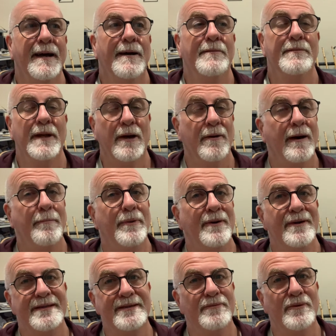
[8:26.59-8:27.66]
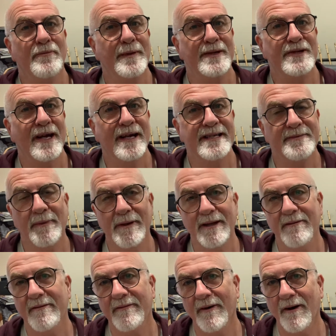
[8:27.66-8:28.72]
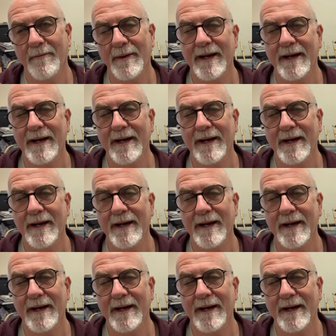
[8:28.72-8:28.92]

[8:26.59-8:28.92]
Now, a person will be changed by their environment,